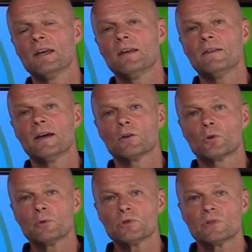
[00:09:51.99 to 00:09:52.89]
in that
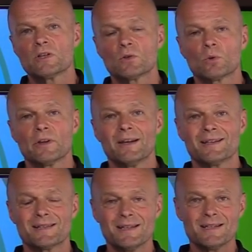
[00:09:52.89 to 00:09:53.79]
grocery store that
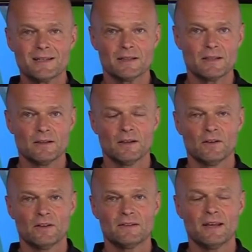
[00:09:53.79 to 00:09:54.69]
existed
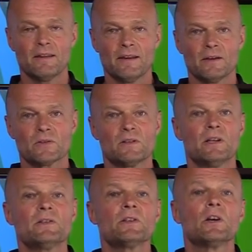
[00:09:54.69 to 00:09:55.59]
10,000
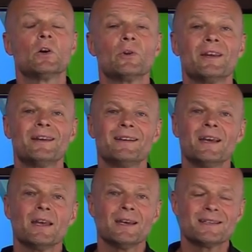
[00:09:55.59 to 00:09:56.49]
years ago, then
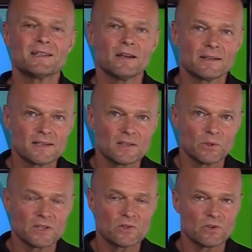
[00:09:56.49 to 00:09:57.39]
it's not so
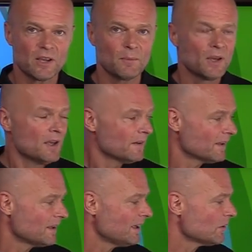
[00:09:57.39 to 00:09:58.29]
extreme.
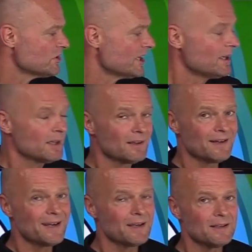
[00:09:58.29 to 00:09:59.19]
the ketogenic
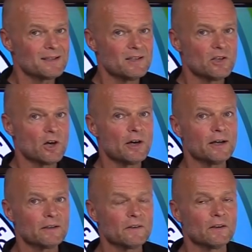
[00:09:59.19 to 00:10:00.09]
diet is
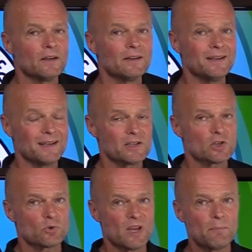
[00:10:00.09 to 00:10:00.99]
not the
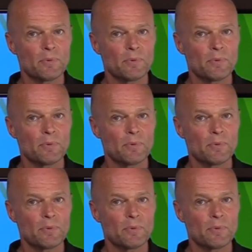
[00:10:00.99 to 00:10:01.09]
extreme